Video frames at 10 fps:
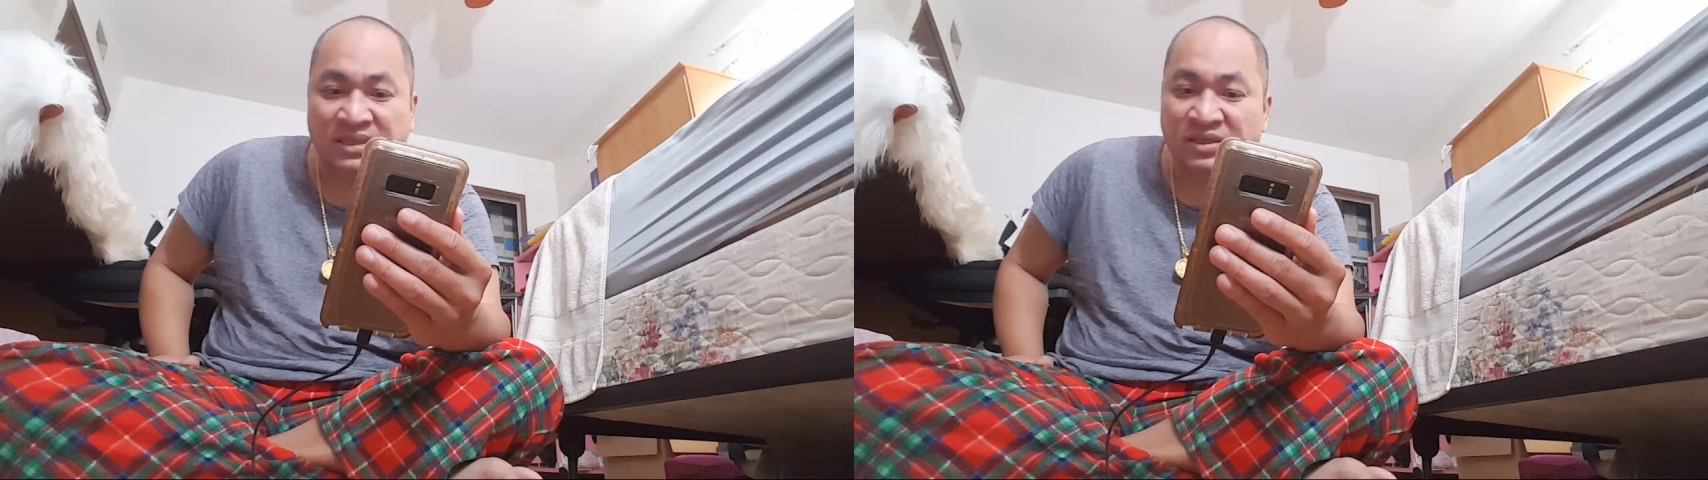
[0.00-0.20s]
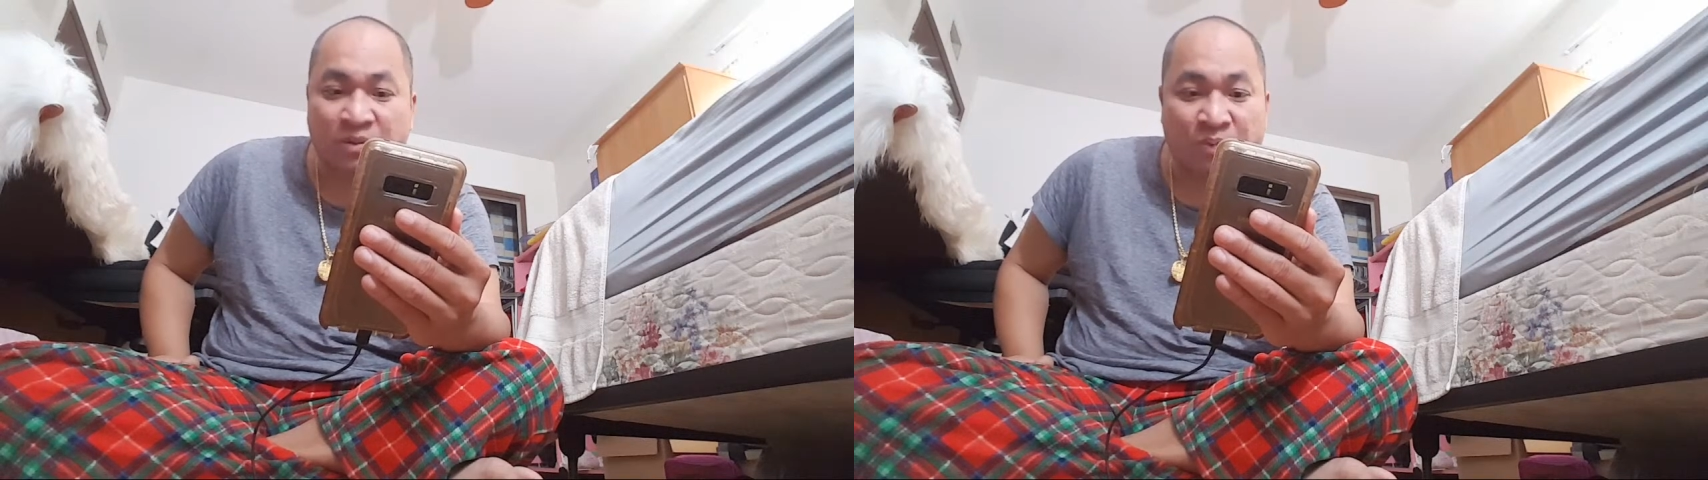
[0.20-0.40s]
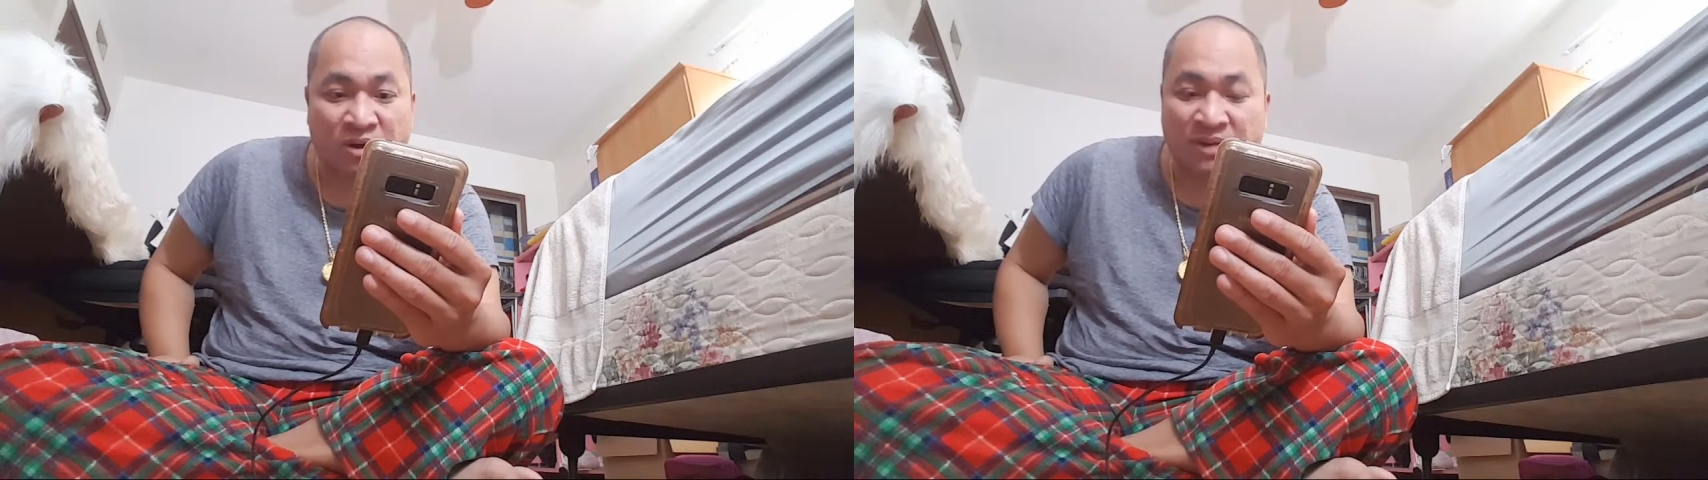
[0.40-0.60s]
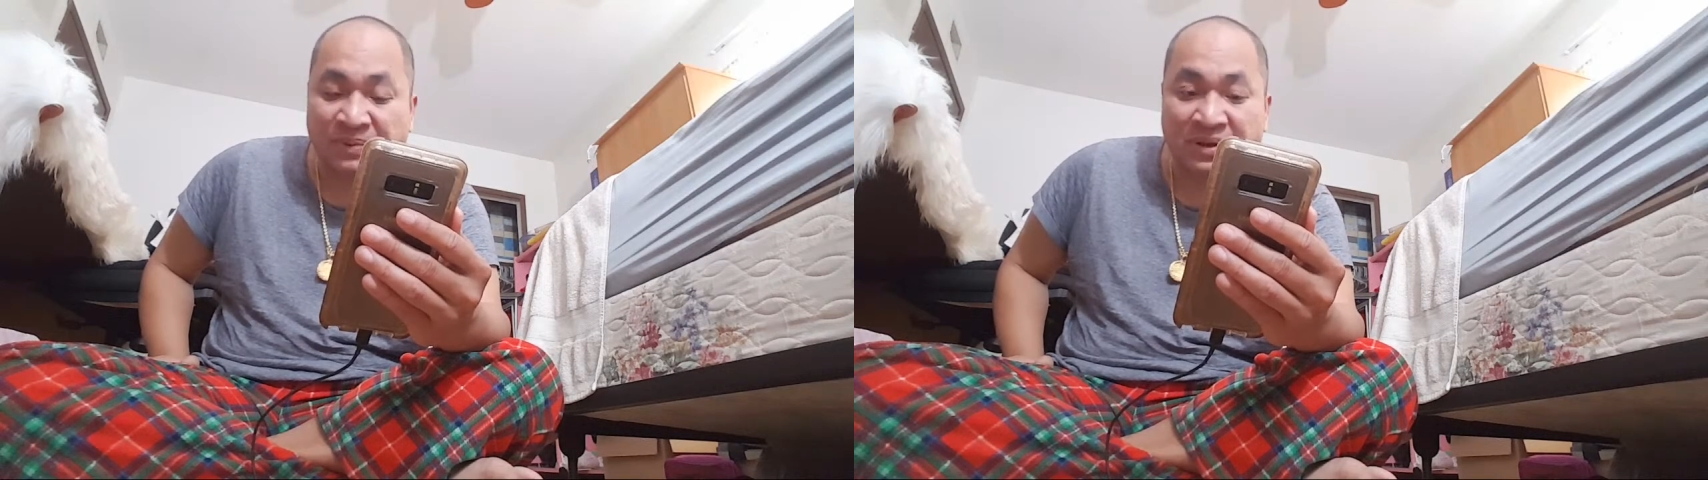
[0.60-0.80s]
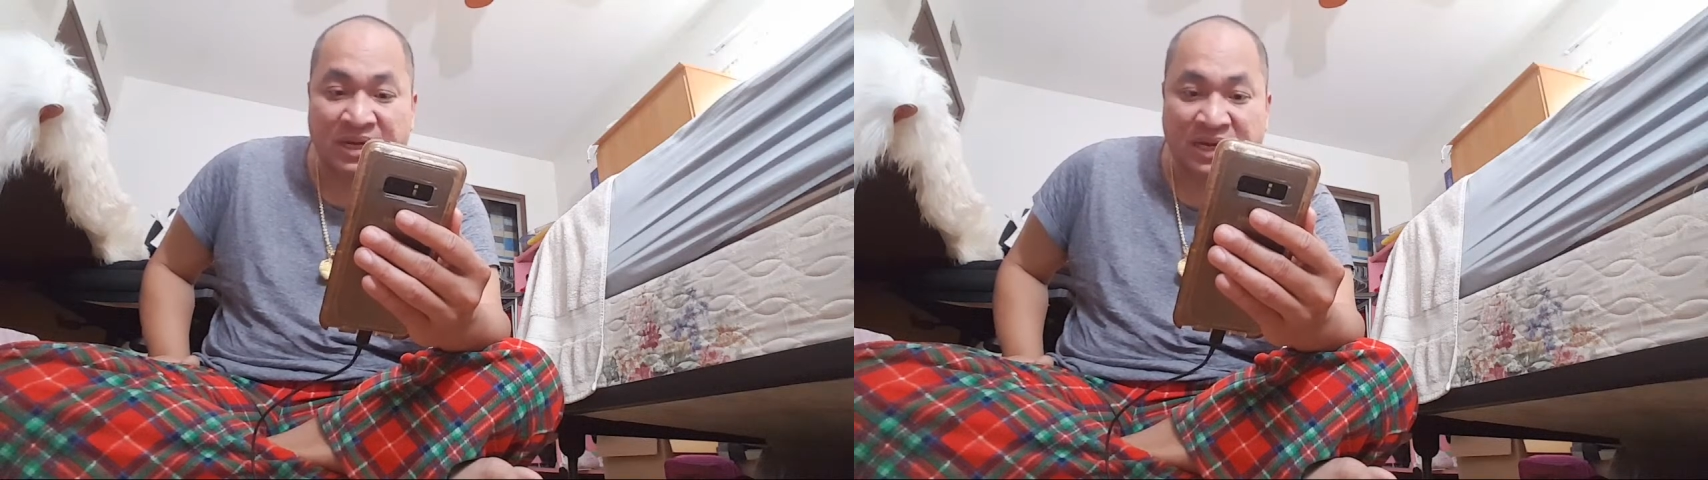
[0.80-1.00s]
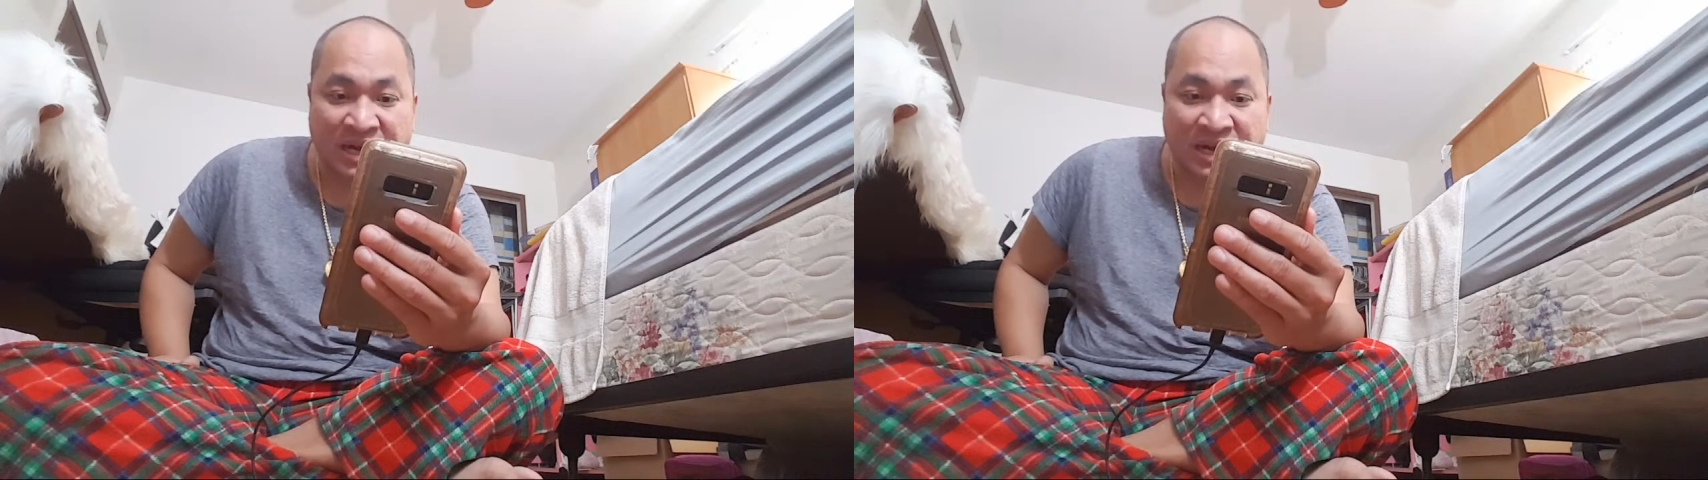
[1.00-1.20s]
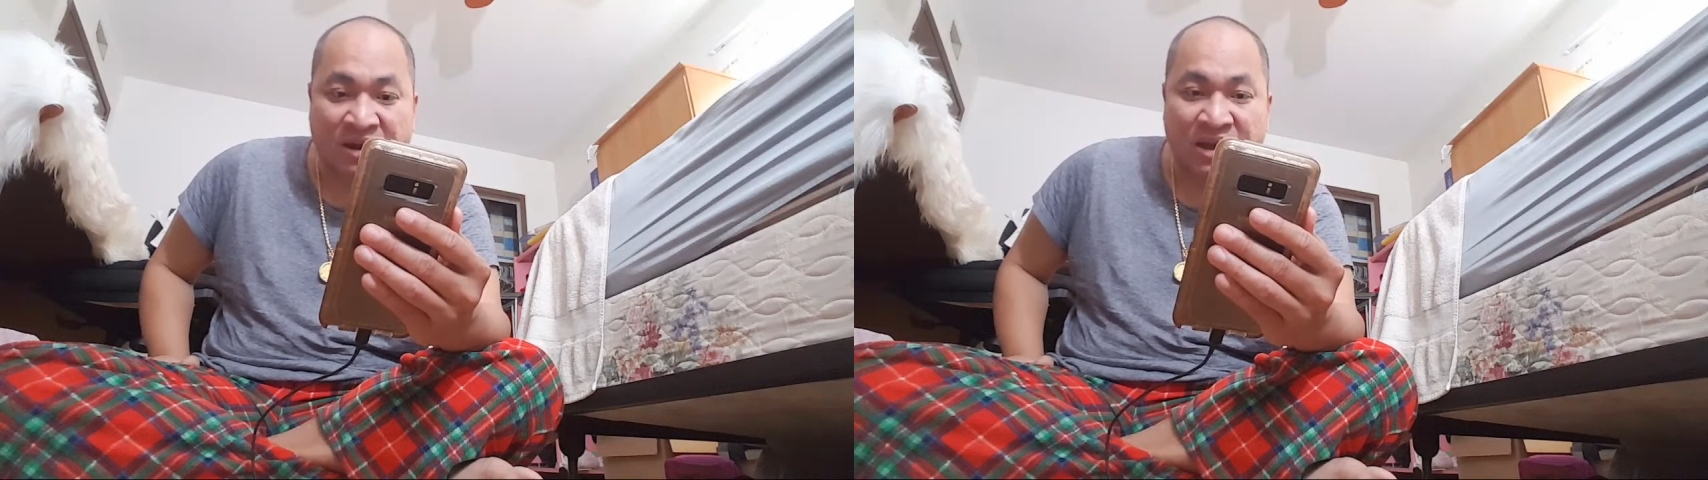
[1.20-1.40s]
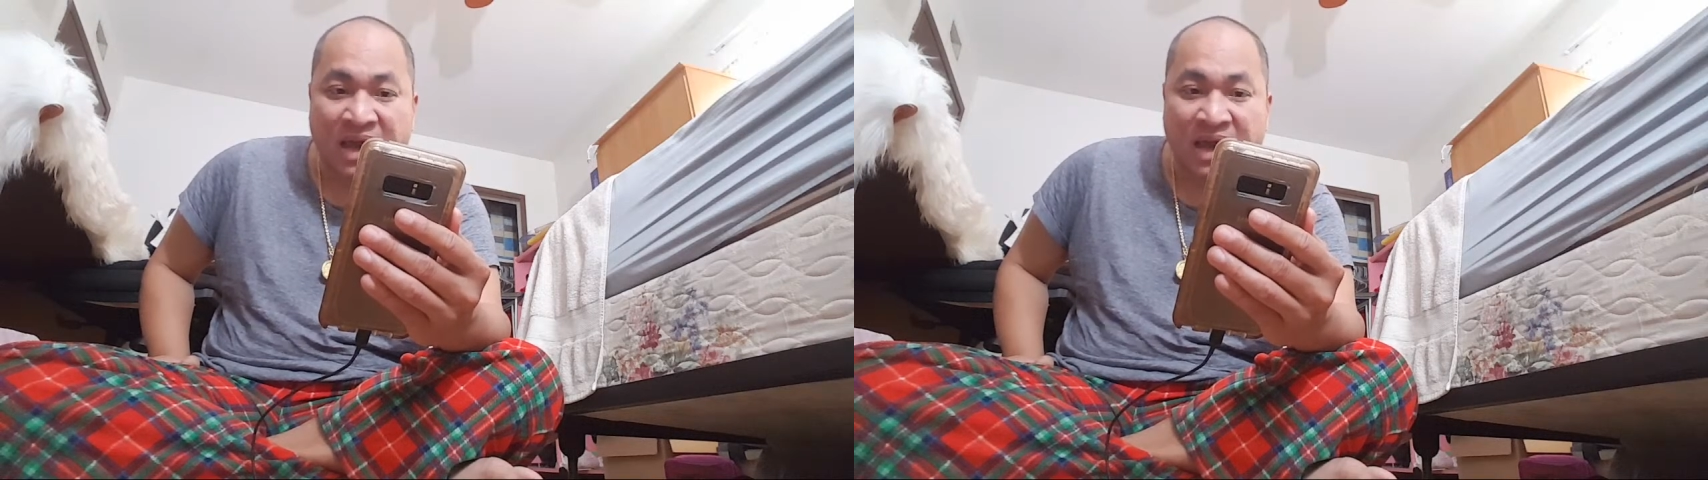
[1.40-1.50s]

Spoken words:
there's no point in putting it out.